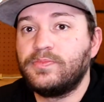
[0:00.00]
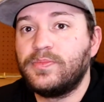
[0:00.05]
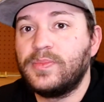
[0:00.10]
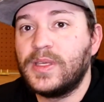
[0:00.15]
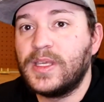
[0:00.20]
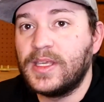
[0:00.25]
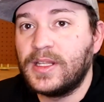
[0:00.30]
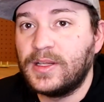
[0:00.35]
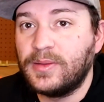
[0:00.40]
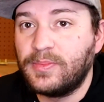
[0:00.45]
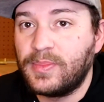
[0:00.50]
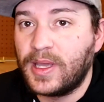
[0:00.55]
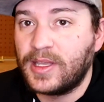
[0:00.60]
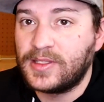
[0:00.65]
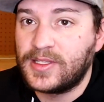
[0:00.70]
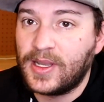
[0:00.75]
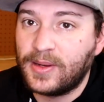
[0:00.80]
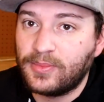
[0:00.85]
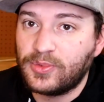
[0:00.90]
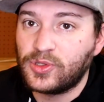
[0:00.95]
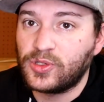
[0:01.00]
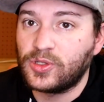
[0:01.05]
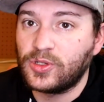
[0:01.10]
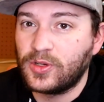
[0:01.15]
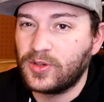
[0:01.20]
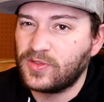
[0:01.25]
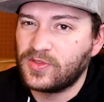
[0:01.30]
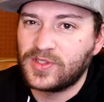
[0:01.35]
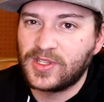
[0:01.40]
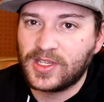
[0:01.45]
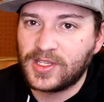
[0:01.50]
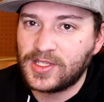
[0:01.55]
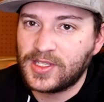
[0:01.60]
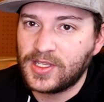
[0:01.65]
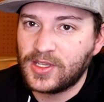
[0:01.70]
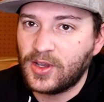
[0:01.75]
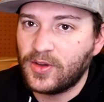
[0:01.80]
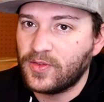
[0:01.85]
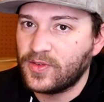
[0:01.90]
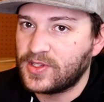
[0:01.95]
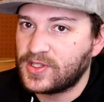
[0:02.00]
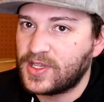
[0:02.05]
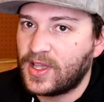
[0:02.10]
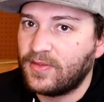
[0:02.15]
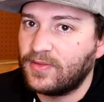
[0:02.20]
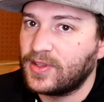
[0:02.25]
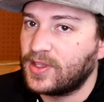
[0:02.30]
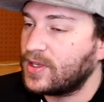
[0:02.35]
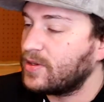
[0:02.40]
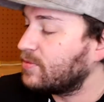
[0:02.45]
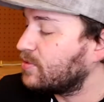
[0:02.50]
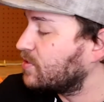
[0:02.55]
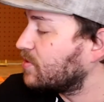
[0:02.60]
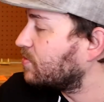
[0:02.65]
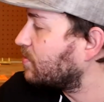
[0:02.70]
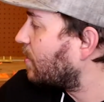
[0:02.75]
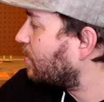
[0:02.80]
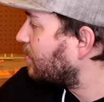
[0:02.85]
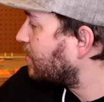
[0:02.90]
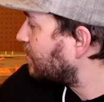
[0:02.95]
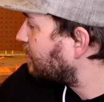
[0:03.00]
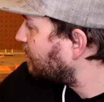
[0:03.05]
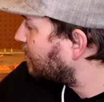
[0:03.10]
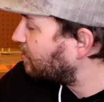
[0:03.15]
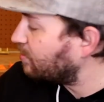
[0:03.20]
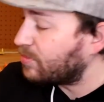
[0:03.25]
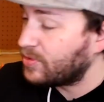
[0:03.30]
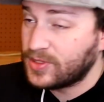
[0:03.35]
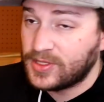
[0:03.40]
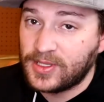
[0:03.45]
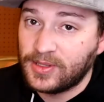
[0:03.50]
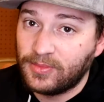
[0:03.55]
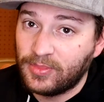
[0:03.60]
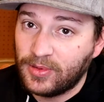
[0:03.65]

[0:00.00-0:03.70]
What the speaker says: heated bed temperature of 60 over 70, which is what we'd been printing